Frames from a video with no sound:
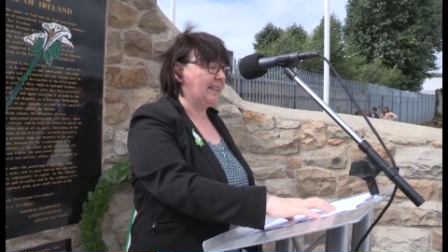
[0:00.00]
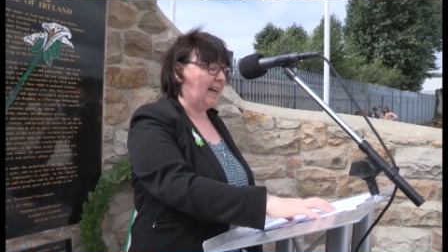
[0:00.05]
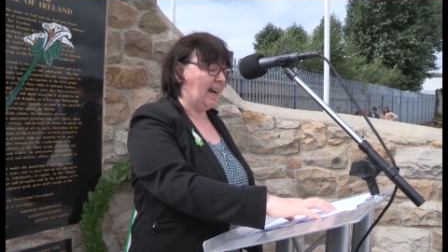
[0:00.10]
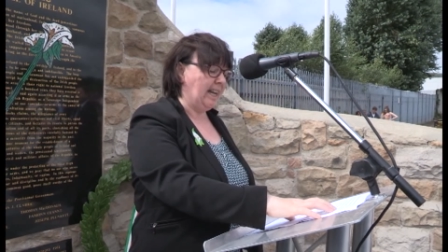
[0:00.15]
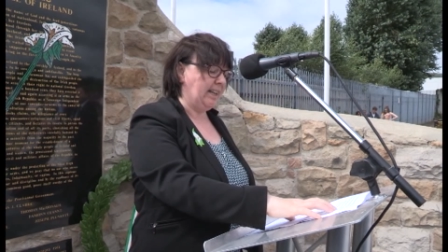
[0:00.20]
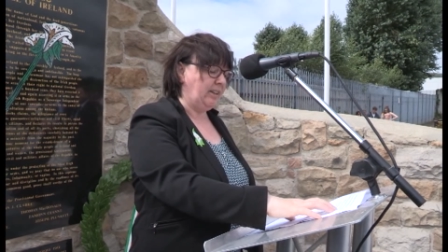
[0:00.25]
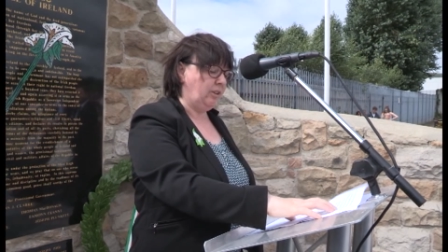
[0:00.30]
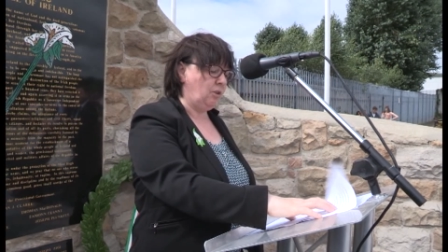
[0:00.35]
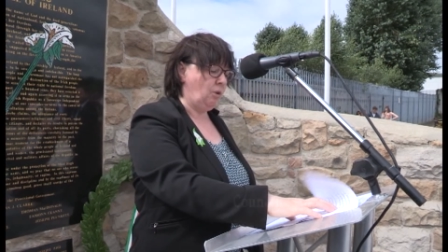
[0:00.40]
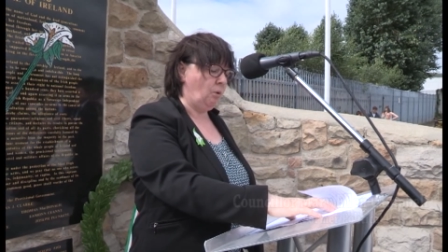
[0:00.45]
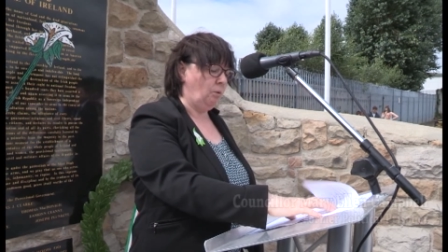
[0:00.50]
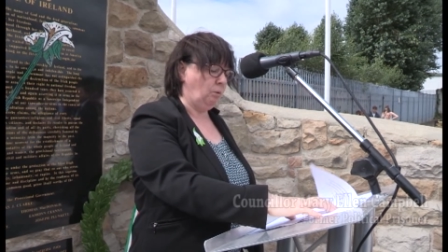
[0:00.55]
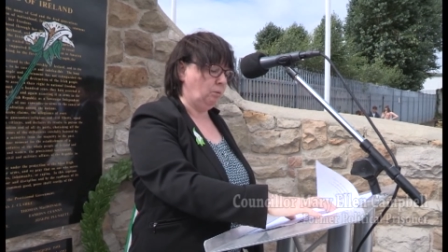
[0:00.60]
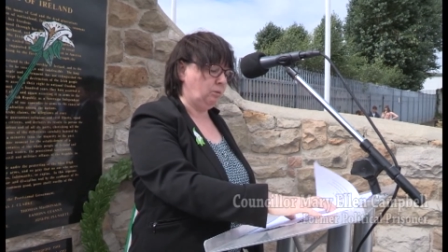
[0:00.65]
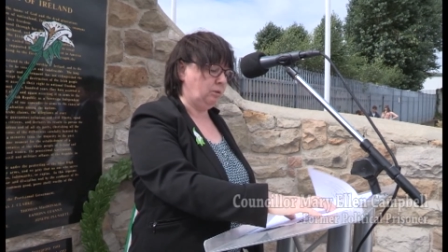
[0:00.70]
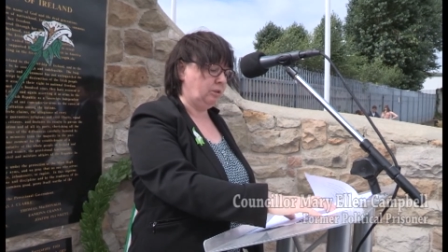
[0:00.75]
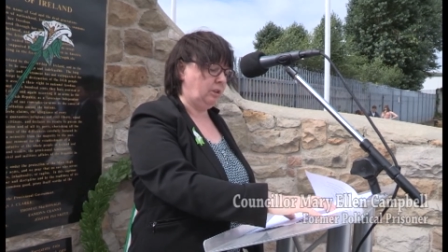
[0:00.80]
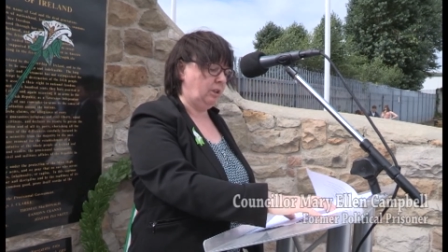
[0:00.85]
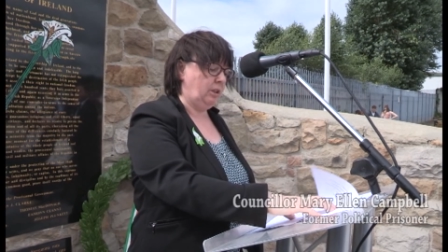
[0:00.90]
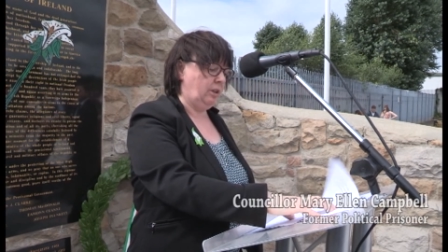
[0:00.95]
it died in
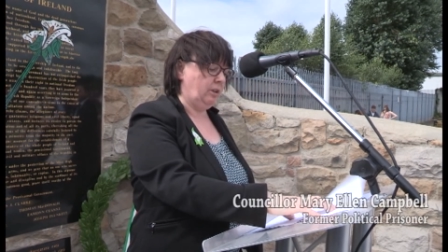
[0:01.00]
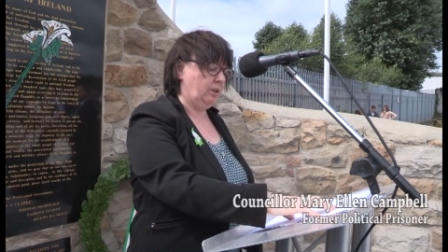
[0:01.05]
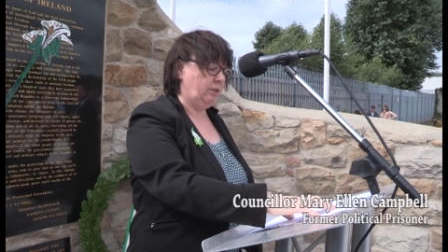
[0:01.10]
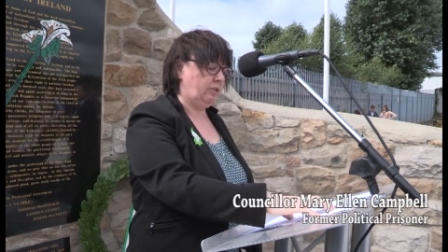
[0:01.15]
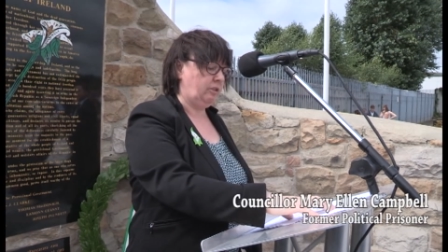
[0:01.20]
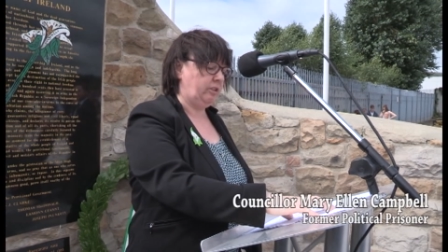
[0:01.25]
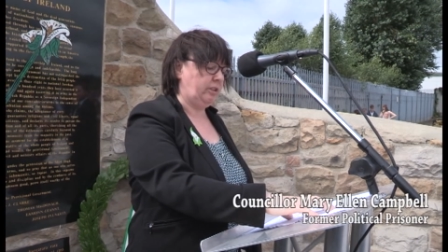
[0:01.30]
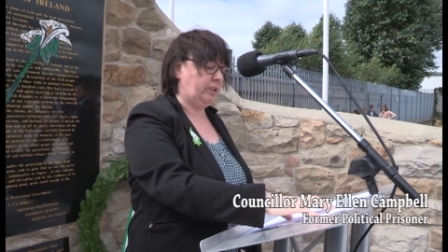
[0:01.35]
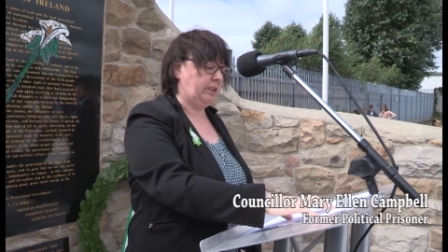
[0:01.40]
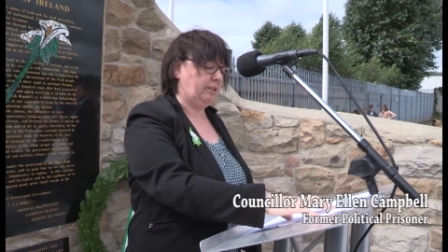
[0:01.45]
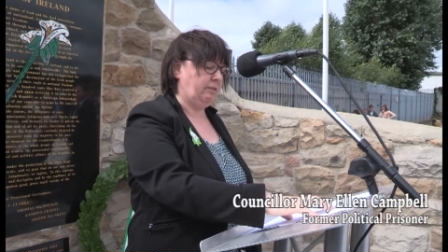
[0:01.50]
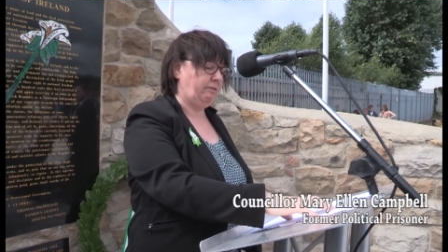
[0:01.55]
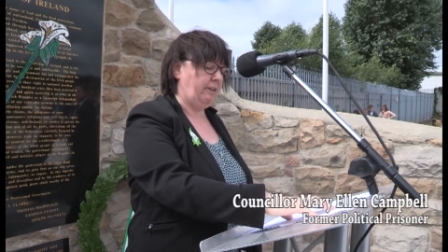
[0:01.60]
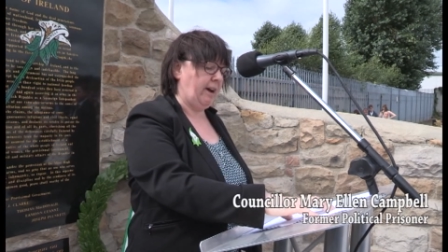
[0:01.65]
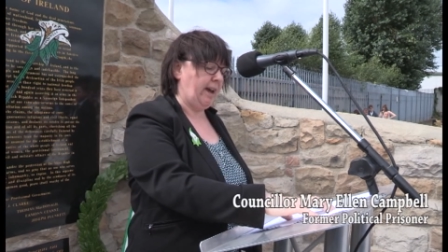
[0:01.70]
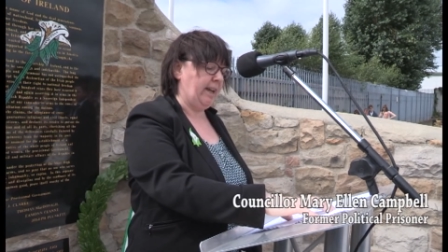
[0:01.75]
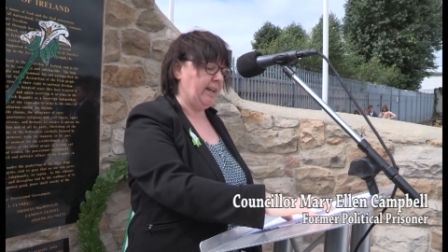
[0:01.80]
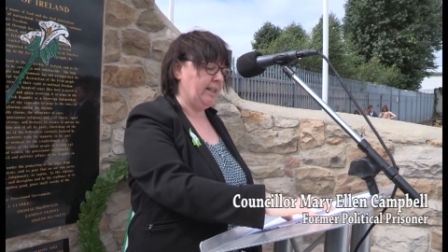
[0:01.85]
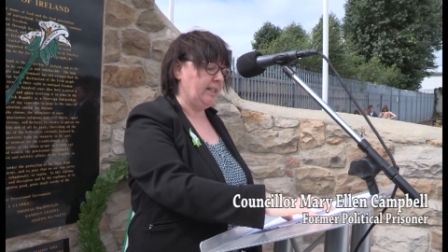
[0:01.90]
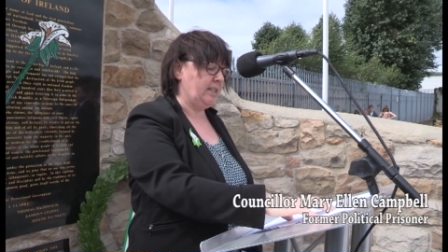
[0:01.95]
cold
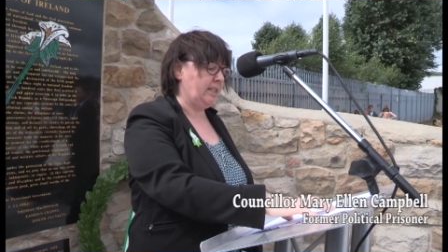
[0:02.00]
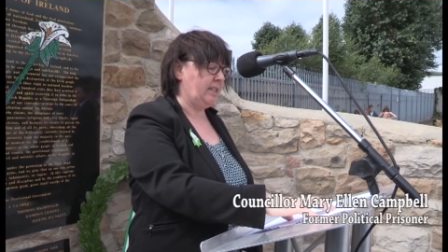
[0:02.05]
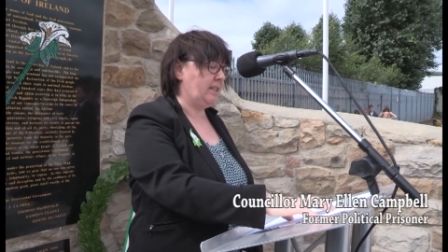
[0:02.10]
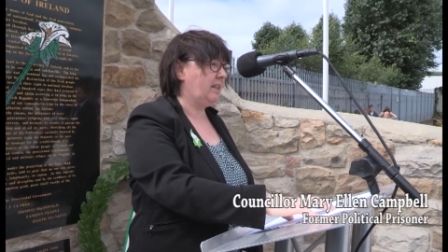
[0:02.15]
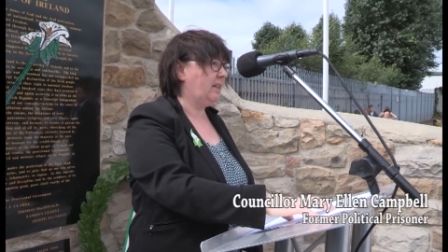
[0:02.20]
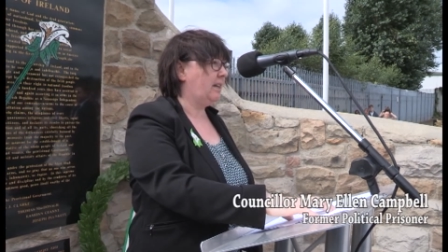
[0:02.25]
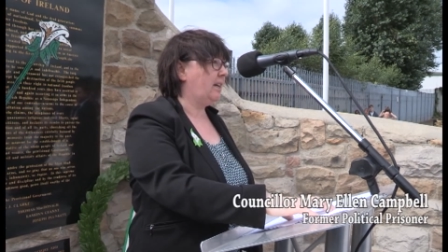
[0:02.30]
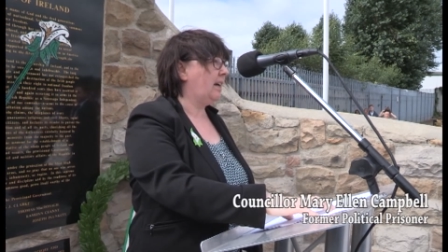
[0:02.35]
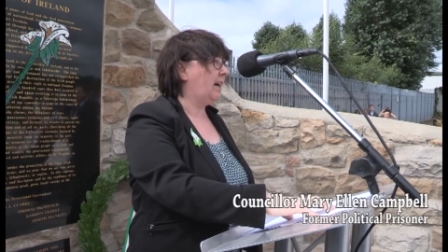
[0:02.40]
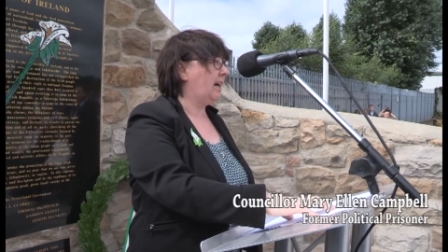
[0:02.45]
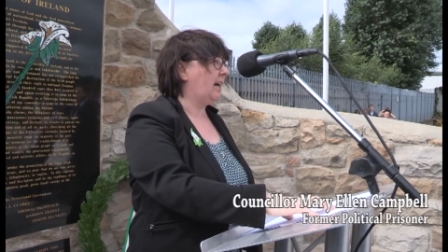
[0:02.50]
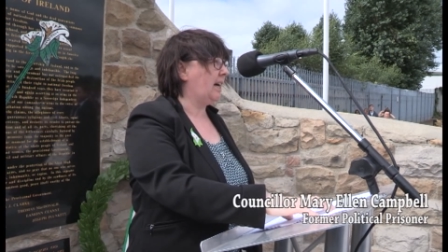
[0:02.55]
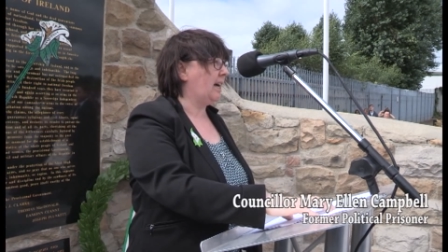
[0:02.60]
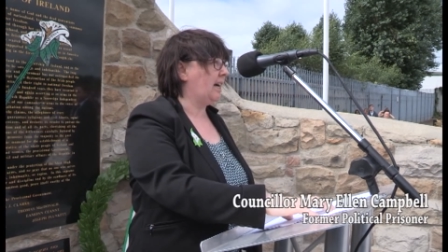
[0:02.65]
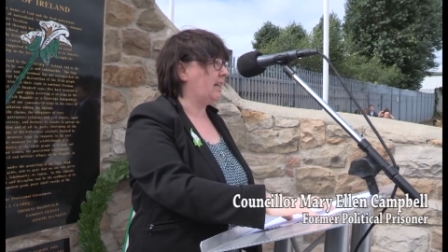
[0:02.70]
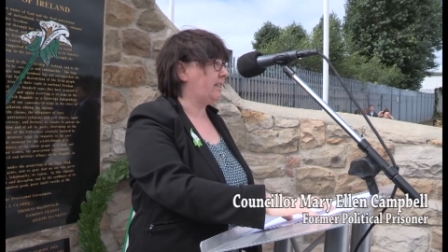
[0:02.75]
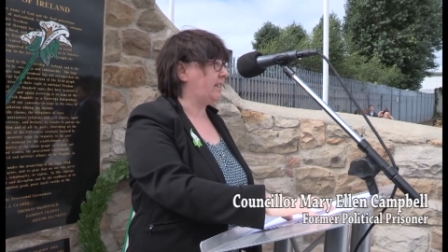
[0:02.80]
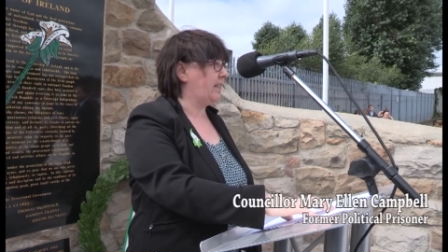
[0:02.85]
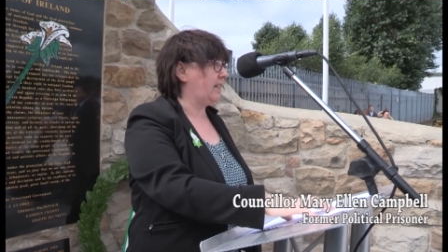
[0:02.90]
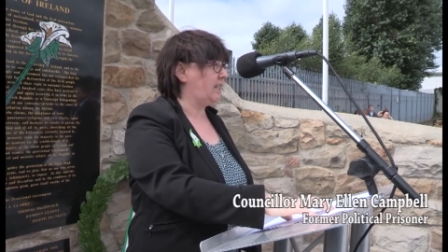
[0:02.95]
defiance
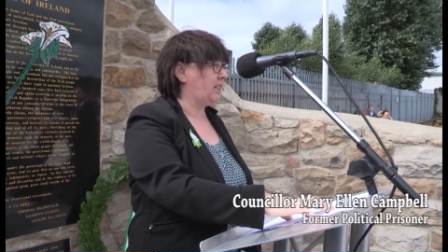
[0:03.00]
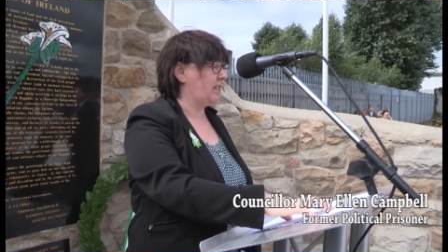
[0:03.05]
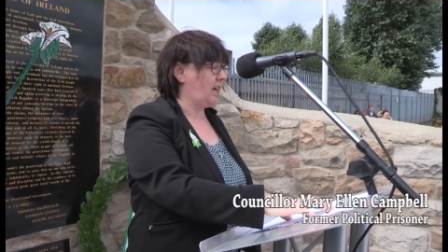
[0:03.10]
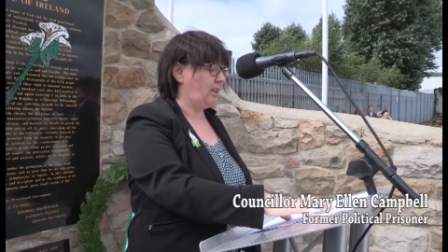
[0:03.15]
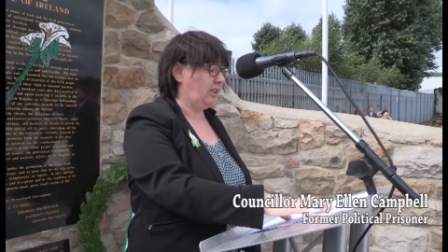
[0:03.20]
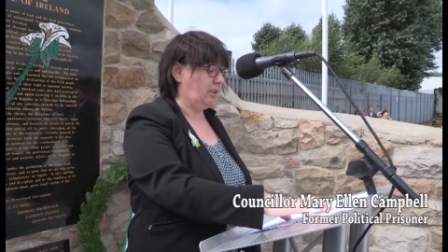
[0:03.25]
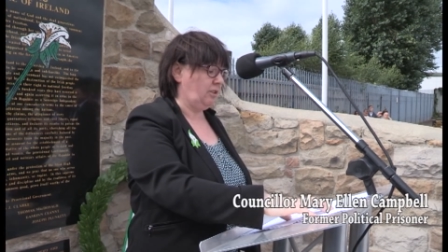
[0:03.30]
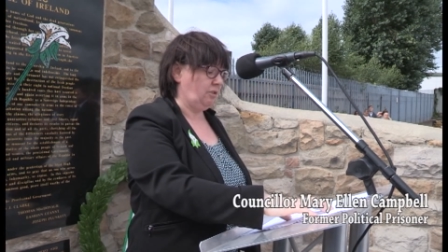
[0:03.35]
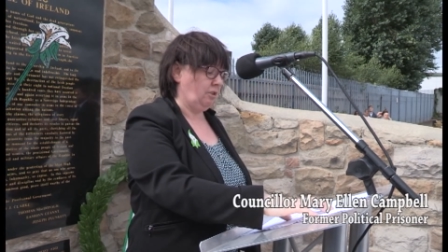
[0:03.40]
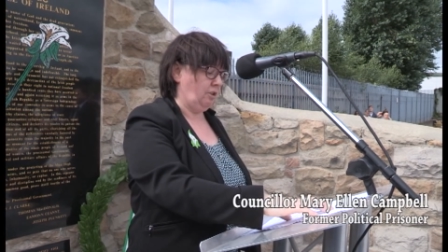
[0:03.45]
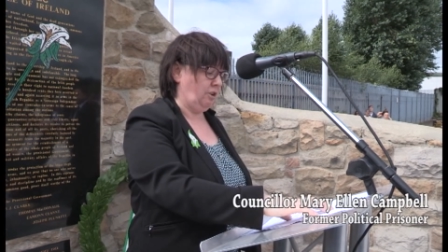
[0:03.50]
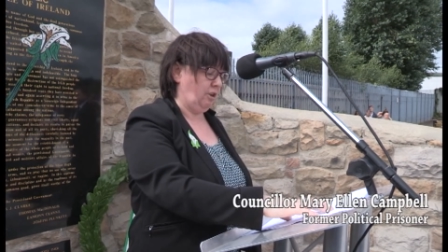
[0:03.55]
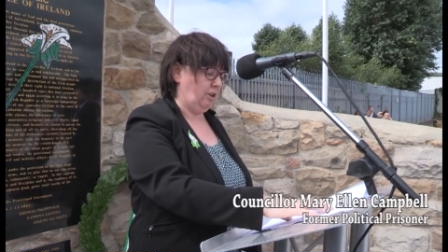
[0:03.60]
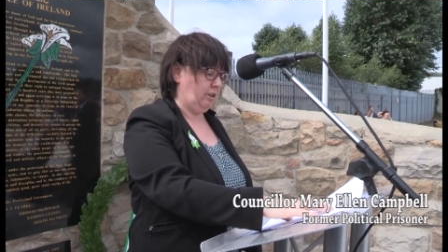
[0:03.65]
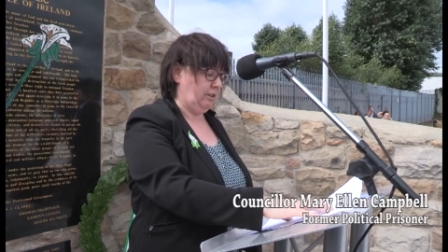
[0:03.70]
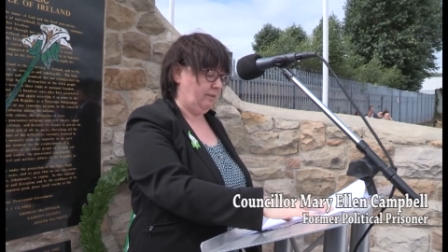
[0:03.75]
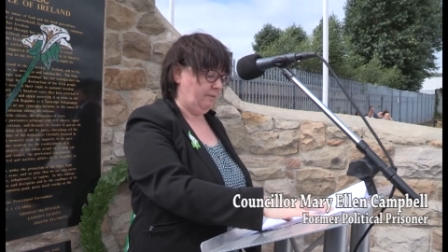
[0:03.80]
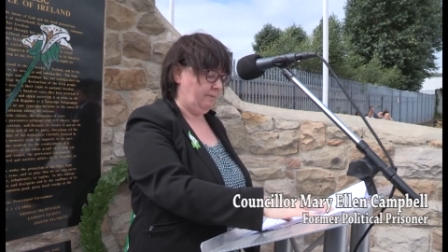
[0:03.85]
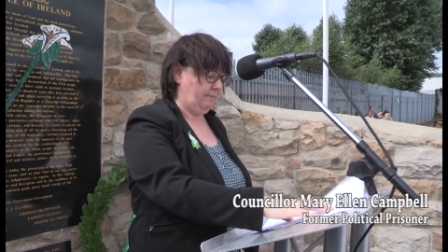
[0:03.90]
as they shot it down.